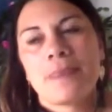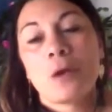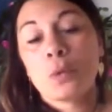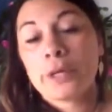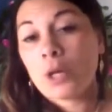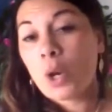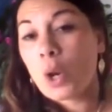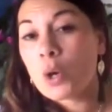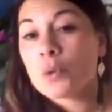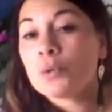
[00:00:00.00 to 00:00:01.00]
a really
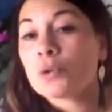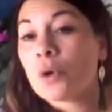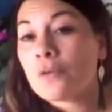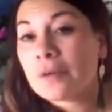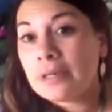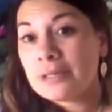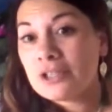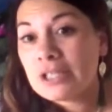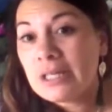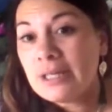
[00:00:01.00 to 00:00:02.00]
closed off
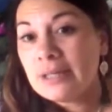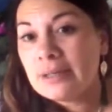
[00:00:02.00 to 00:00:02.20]
energy.